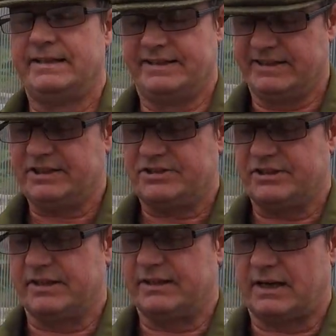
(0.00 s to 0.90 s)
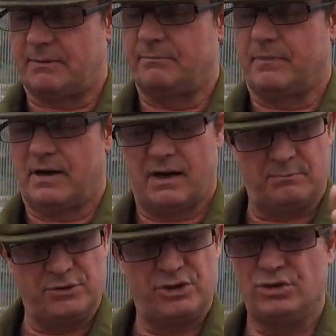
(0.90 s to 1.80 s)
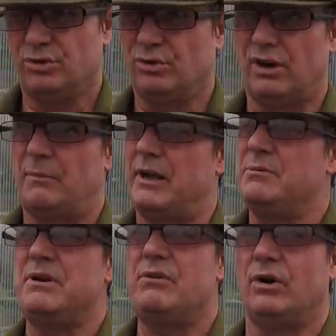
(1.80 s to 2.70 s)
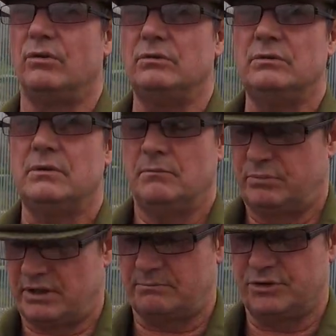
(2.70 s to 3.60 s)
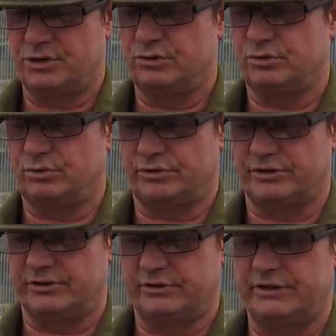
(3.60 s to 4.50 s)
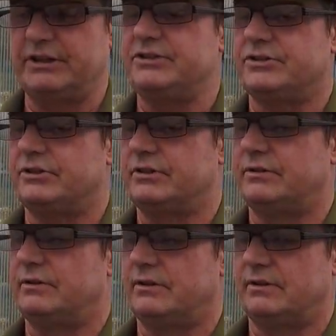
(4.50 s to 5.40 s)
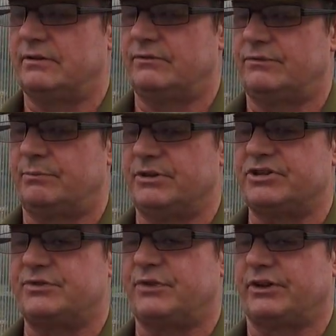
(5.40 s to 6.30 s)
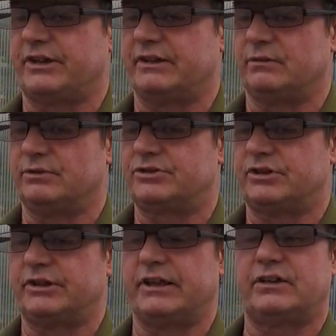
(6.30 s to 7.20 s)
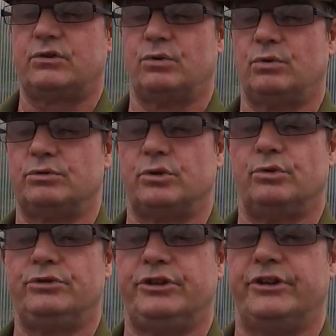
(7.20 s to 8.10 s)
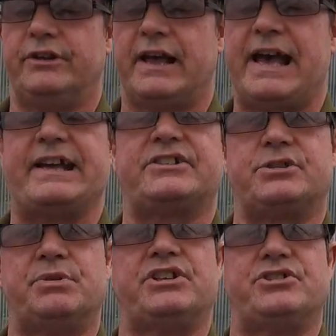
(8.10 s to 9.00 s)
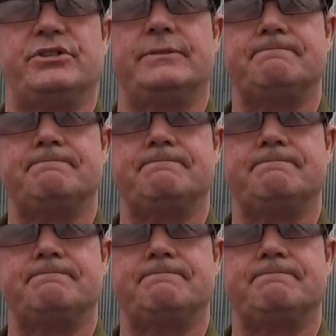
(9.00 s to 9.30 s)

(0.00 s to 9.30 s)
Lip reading: This year, I'm sure, I may be wrong, but I'm sure that these are from Mr. Fothergill's and they're called Onion Exhibition.